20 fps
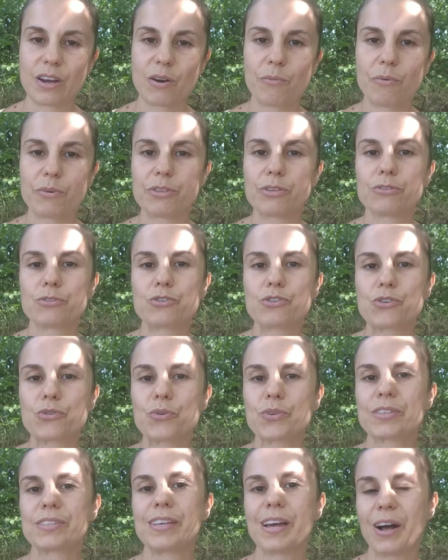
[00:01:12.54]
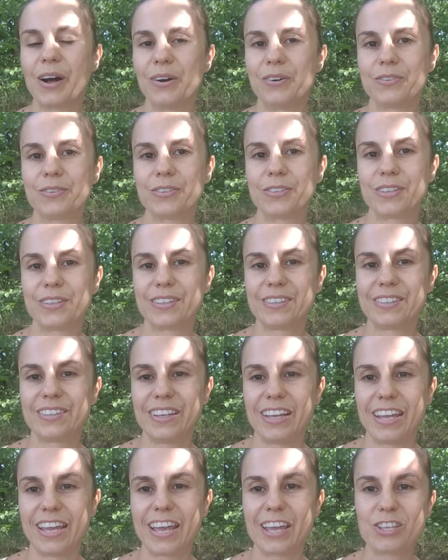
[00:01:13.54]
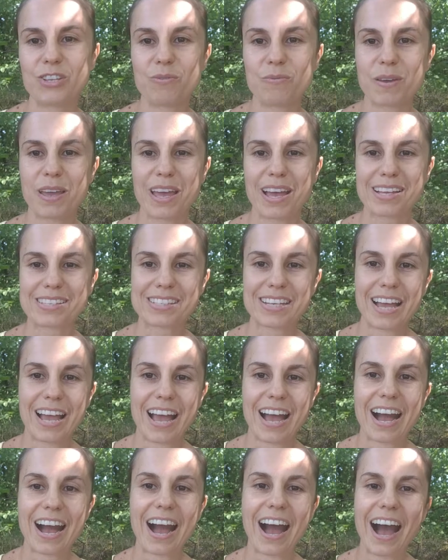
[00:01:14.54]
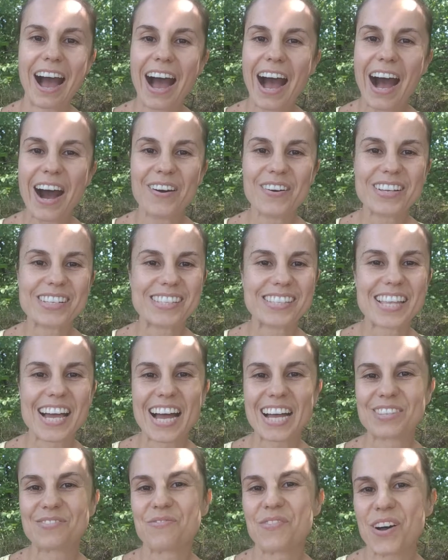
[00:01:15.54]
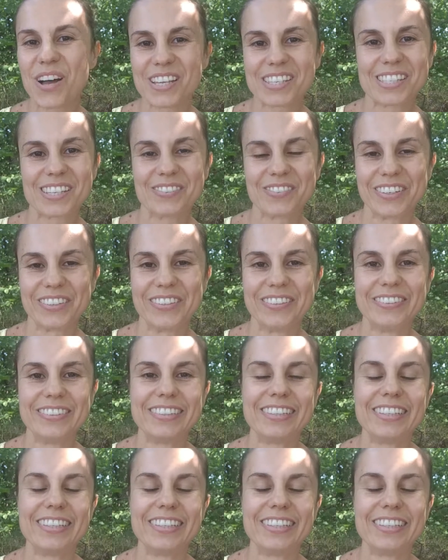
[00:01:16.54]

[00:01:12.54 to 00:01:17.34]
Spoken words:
with your true self. And you may ask, how is that possible?